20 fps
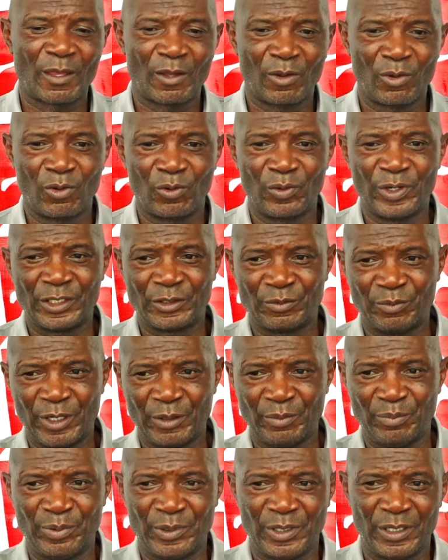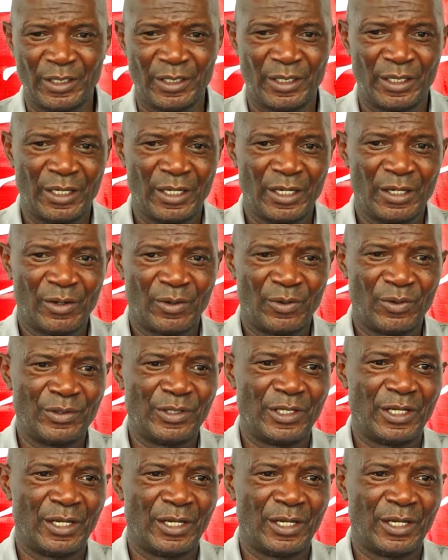always maybe on